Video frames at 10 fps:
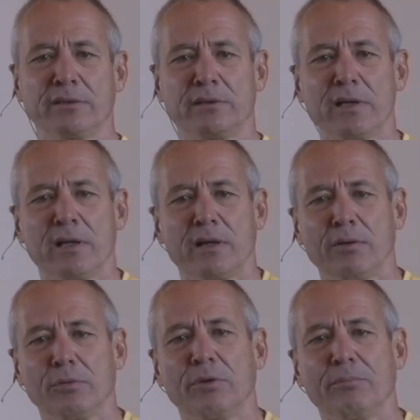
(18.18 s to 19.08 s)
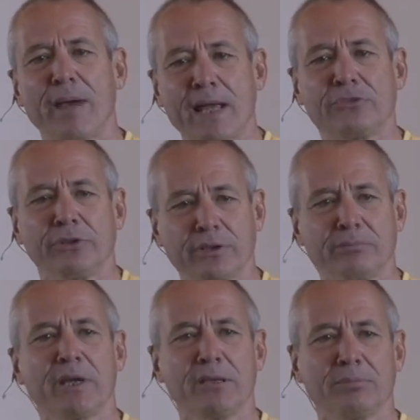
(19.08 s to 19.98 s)
and uh, magic
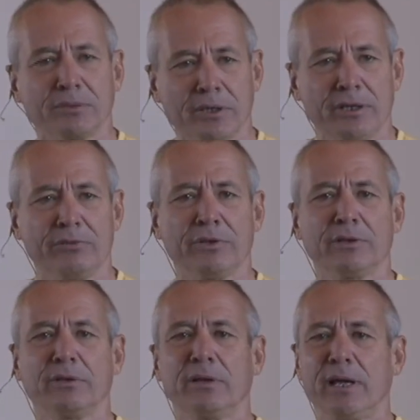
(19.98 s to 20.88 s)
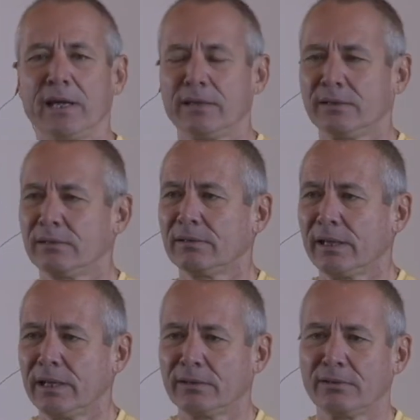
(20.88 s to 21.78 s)
and make-believe and, and,
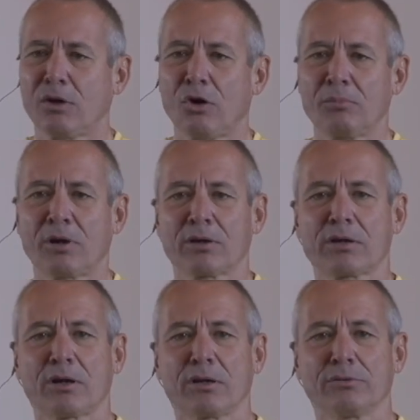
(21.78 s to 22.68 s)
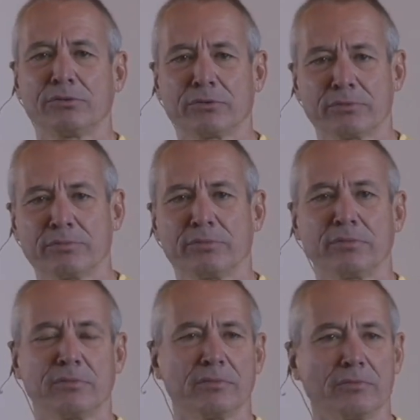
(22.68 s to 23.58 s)
and Hallmark cards or
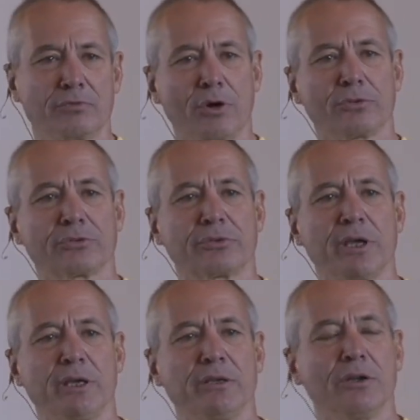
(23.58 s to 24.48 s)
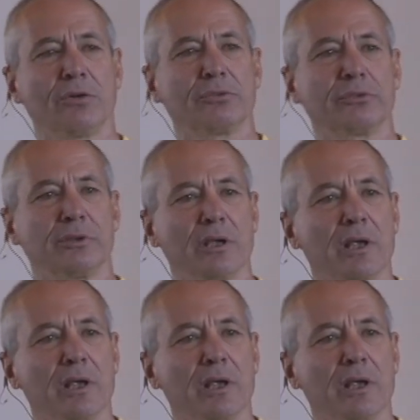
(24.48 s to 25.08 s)
folks are taking notes. And